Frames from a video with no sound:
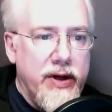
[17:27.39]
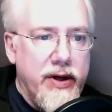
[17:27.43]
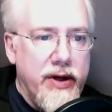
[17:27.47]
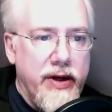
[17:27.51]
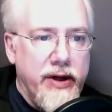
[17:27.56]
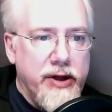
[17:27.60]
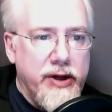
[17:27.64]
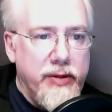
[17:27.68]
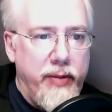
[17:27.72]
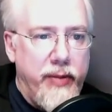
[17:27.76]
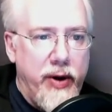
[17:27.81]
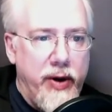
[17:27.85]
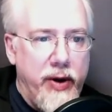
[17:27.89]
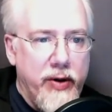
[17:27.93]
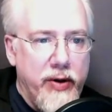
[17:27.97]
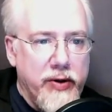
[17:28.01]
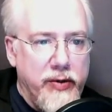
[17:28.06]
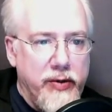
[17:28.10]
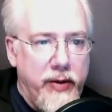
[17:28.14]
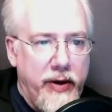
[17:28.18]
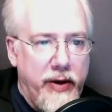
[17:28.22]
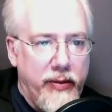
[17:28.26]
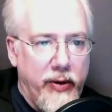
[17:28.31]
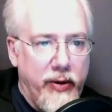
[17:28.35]
expose
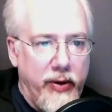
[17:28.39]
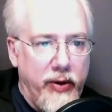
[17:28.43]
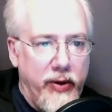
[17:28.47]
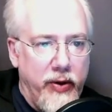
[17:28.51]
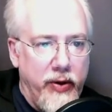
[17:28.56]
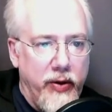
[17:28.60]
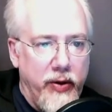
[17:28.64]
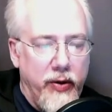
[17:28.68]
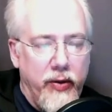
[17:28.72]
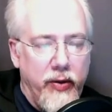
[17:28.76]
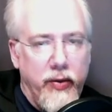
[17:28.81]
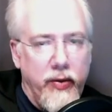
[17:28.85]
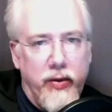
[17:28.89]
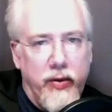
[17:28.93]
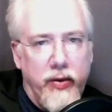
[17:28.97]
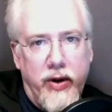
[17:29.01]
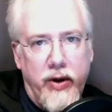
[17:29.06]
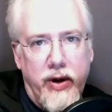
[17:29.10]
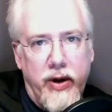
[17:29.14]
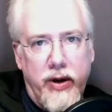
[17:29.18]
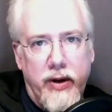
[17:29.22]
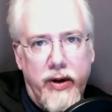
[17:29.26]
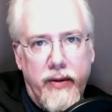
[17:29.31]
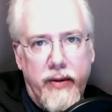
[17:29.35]
people who
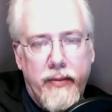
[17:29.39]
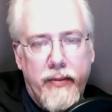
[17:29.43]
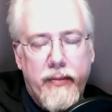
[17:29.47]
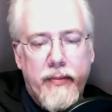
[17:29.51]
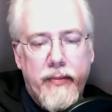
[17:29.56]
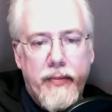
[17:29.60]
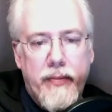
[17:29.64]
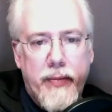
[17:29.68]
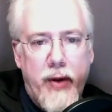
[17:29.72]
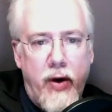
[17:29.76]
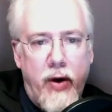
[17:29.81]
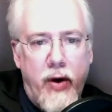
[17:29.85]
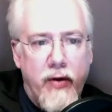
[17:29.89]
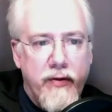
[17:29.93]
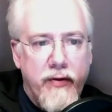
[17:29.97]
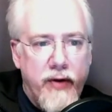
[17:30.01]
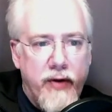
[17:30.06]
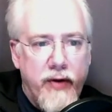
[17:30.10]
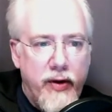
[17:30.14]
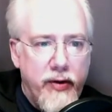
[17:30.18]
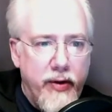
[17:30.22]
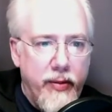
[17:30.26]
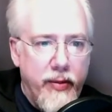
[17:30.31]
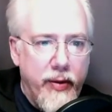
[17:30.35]
are
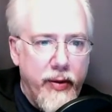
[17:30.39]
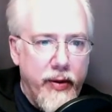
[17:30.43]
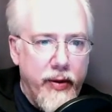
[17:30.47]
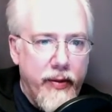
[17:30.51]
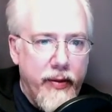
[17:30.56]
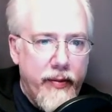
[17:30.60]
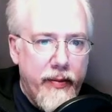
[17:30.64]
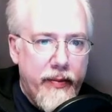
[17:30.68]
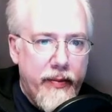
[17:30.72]
vulnerable.